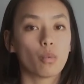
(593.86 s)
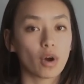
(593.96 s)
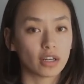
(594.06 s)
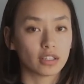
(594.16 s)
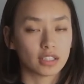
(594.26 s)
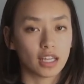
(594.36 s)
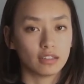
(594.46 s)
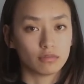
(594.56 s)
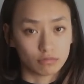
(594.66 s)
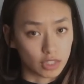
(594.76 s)
what are the 10
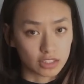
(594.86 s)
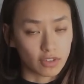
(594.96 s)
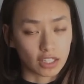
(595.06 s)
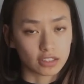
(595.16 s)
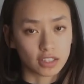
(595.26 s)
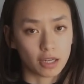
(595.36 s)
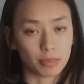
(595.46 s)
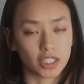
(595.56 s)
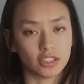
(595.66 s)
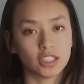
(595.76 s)
risk factors of
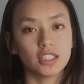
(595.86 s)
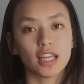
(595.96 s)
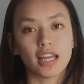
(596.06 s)
hypertension?